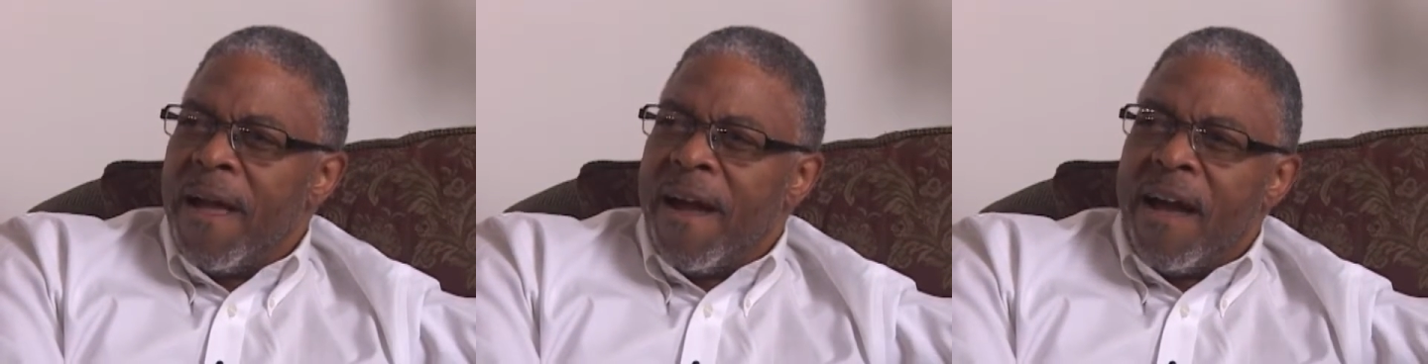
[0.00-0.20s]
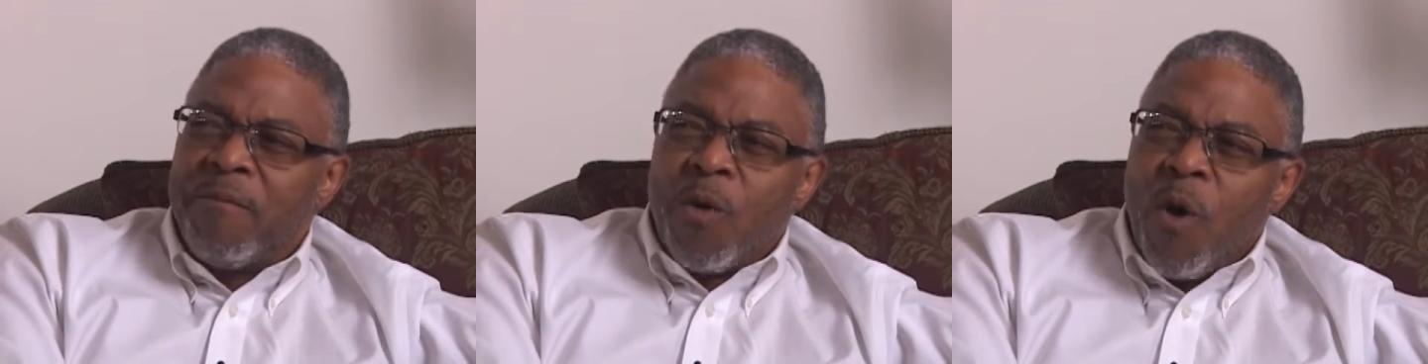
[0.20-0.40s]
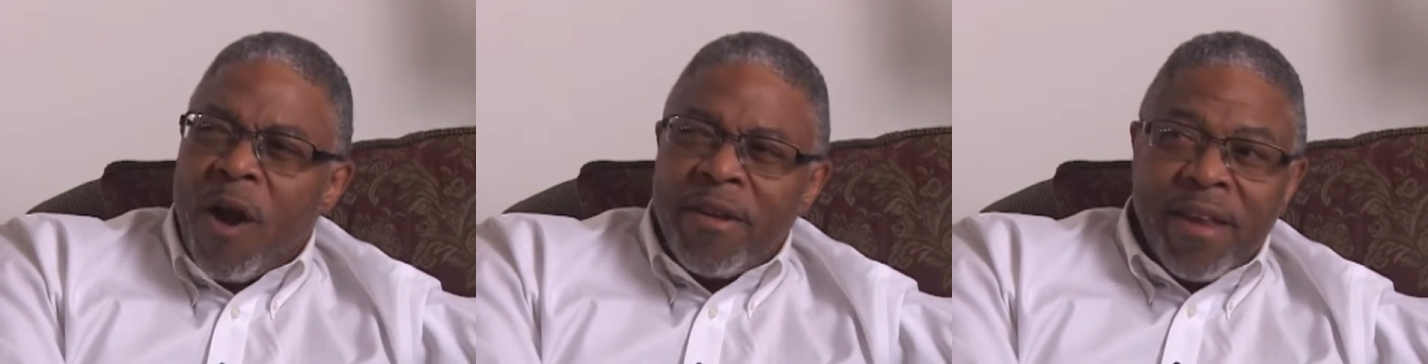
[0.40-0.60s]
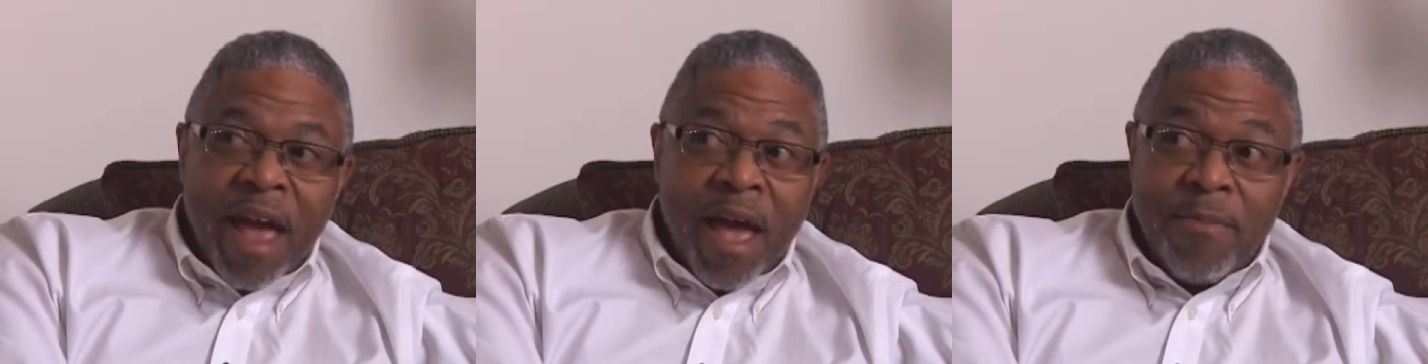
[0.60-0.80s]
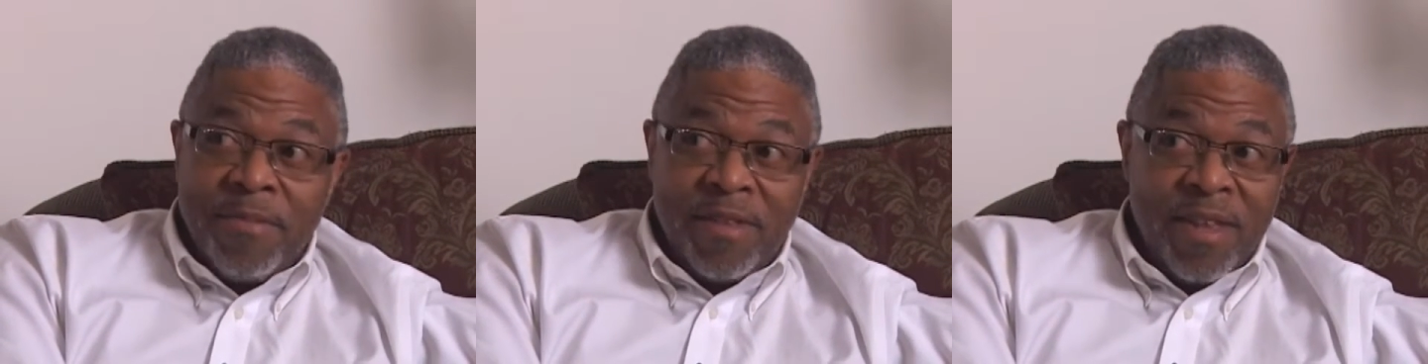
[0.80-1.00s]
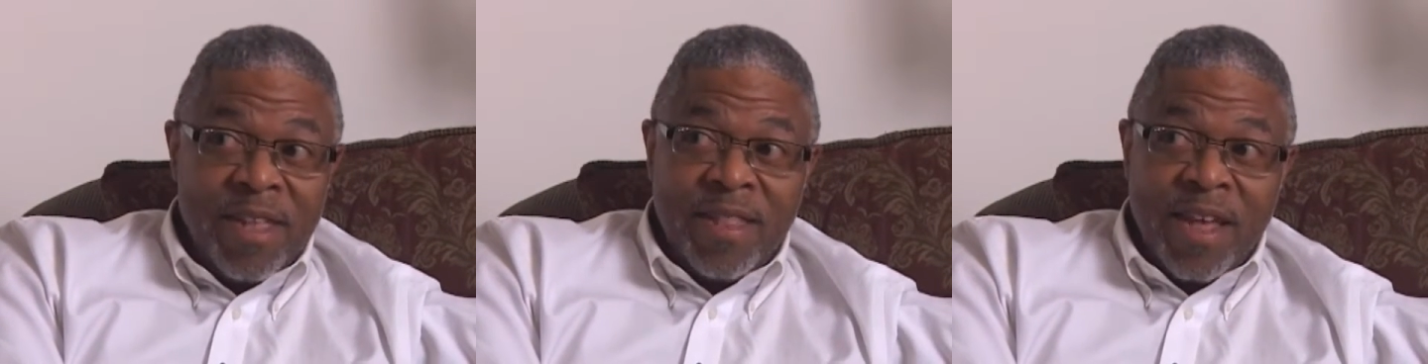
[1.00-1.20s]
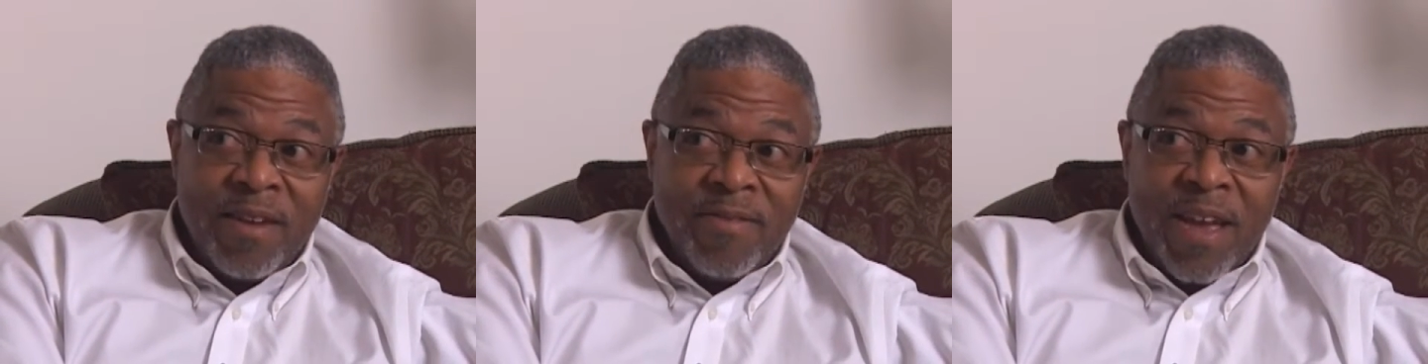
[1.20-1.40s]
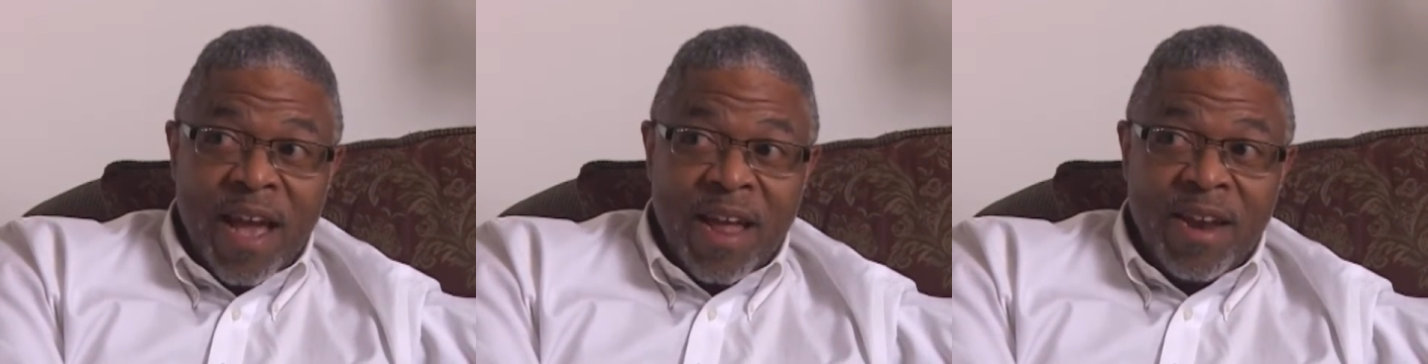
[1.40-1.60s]
i have a hard time seeing that
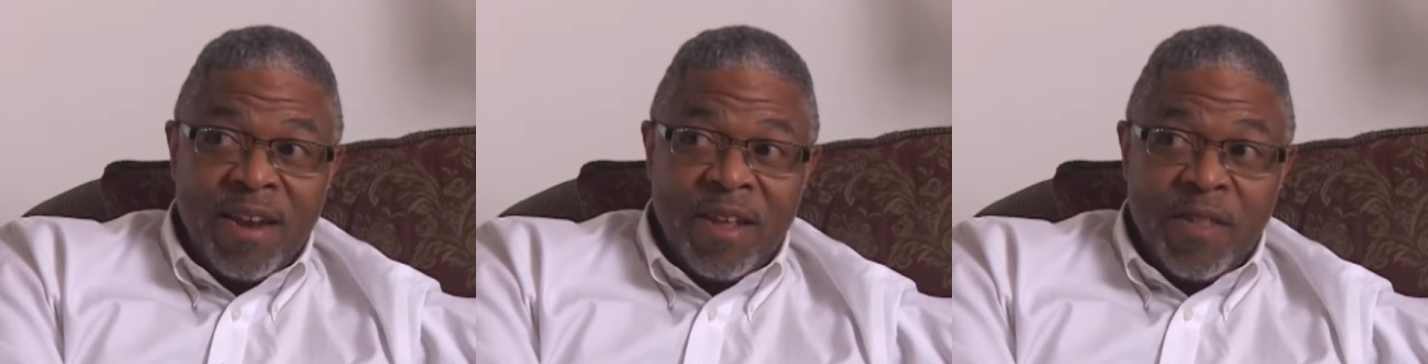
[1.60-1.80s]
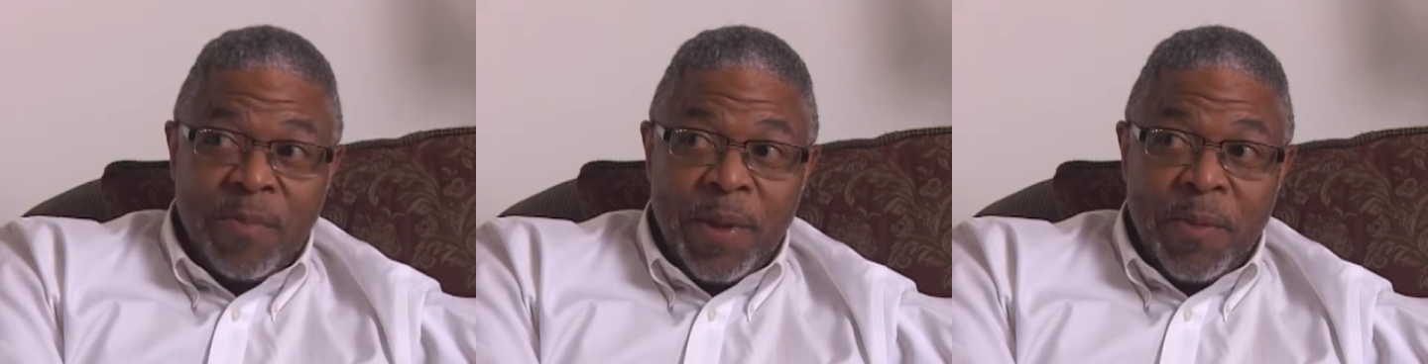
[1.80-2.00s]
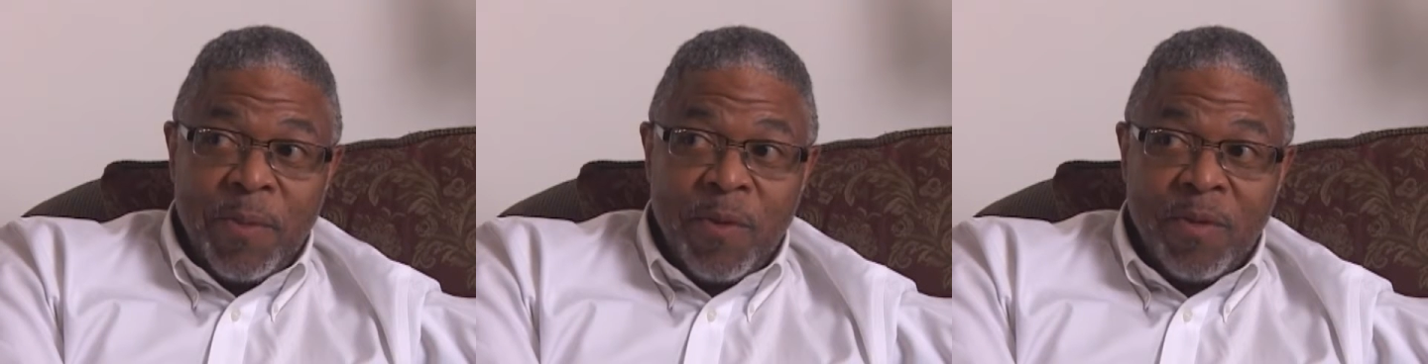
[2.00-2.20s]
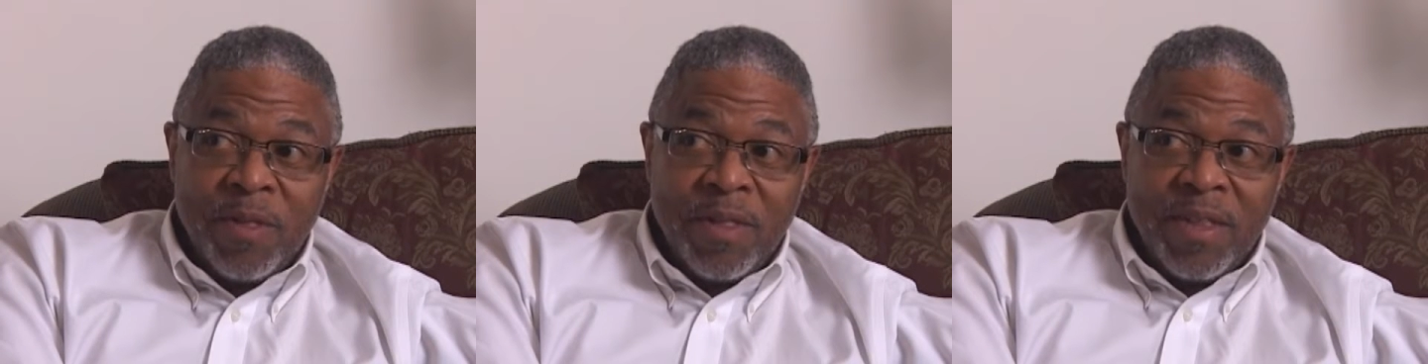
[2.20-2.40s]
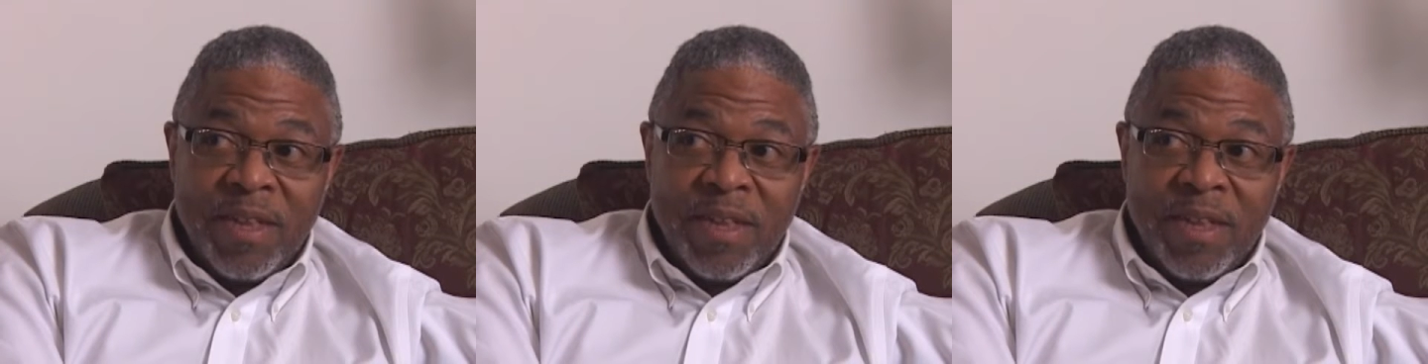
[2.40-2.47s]
of god in other people